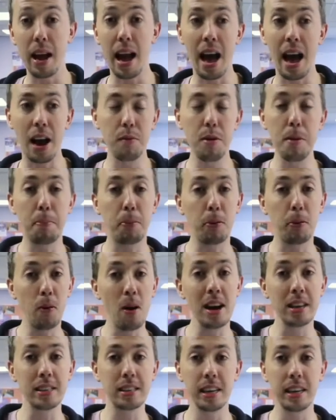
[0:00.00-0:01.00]
How do we
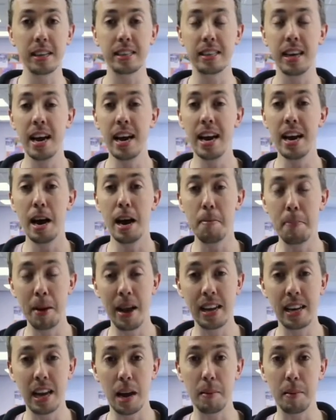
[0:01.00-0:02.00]
process a
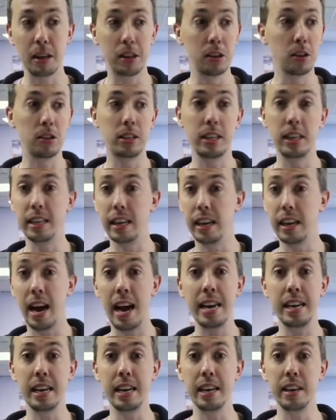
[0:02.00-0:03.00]
pandemic? There's this
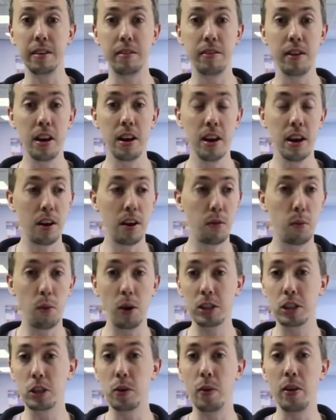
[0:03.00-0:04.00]
idea of
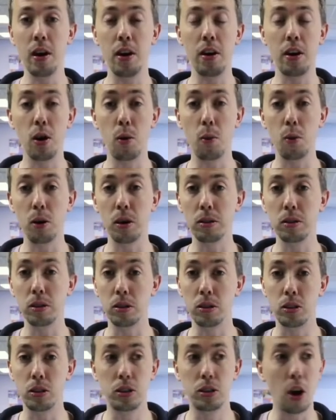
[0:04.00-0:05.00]
what's going on in our world. There's
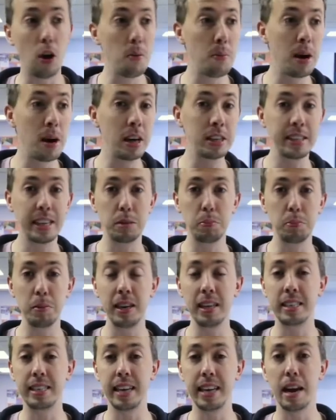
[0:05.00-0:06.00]
so much that's
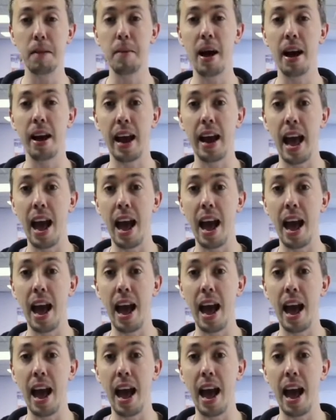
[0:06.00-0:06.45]
being said about it.